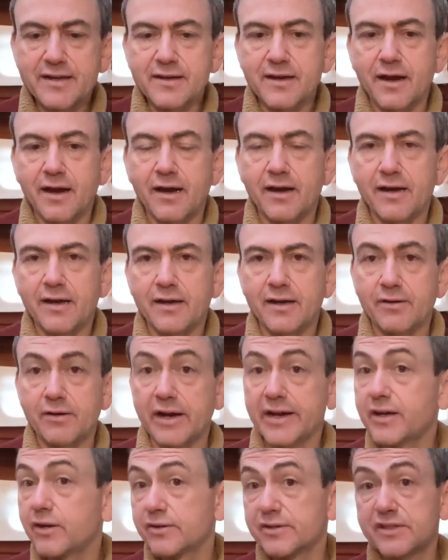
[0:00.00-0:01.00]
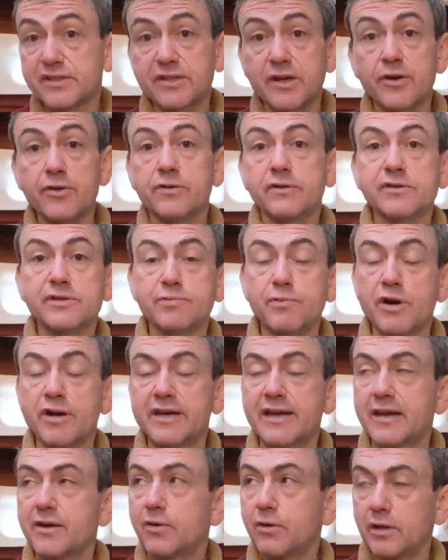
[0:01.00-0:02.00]
I got soaked
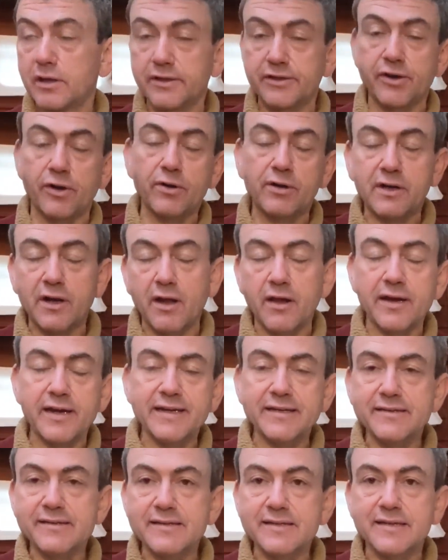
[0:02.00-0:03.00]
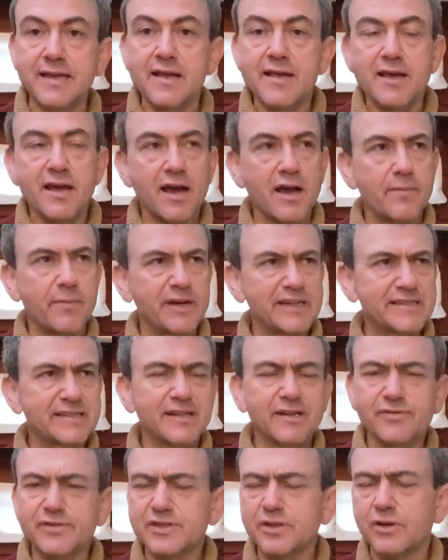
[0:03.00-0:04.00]
working all the dock lines. My
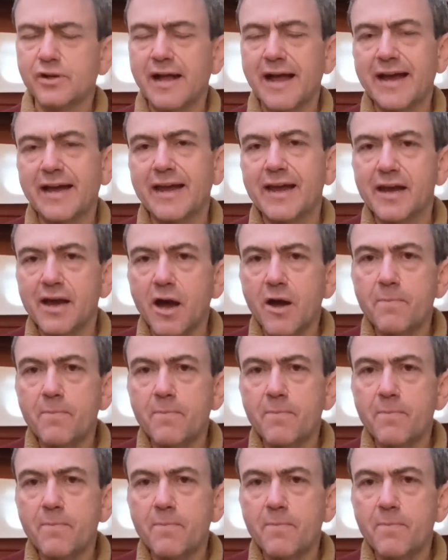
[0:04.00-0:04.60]
stuff's all hanging